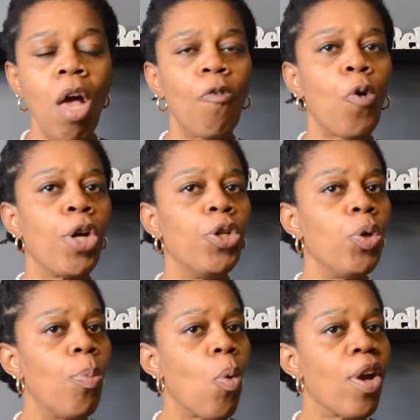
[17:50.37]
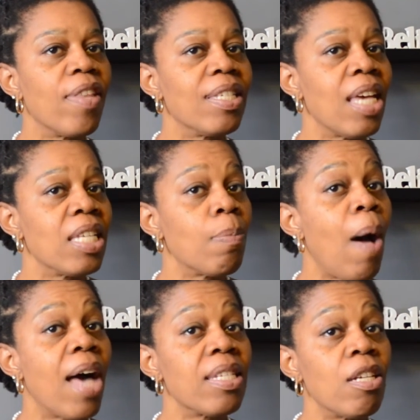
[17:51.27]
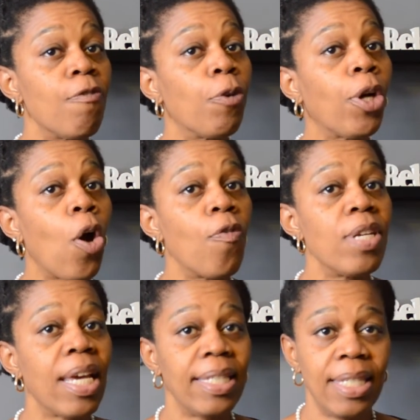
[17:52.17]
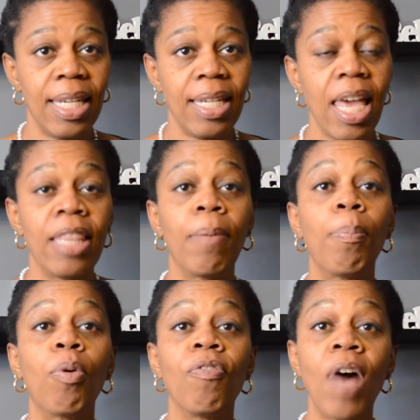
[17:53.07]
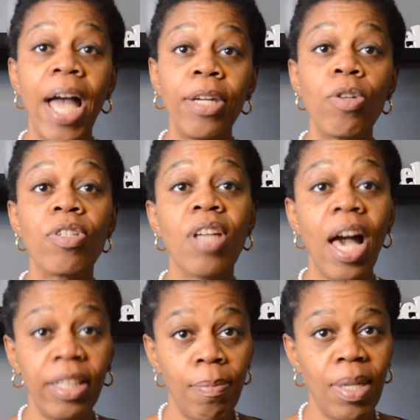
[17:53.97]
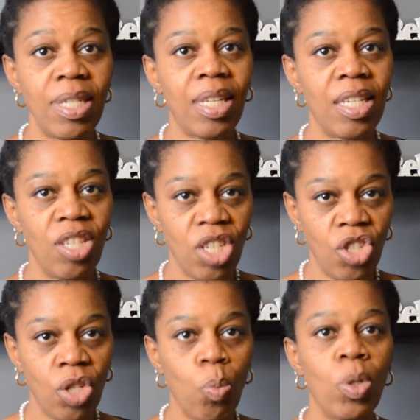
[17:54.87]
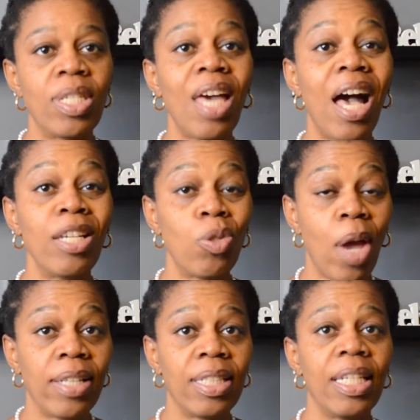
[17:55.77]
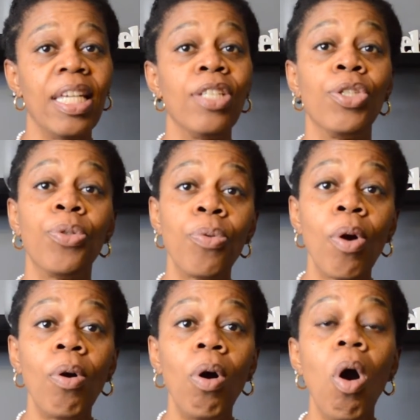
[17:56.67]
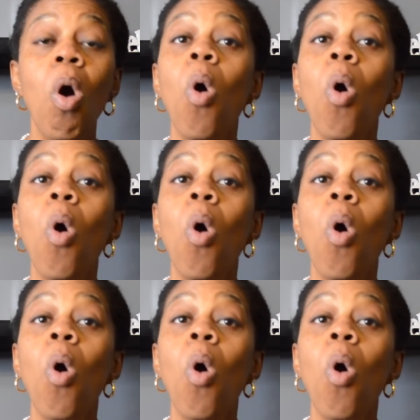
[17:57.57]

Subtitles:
For a newborn that tests positive for COVID-19 and the provider documents the condition was contracted in utero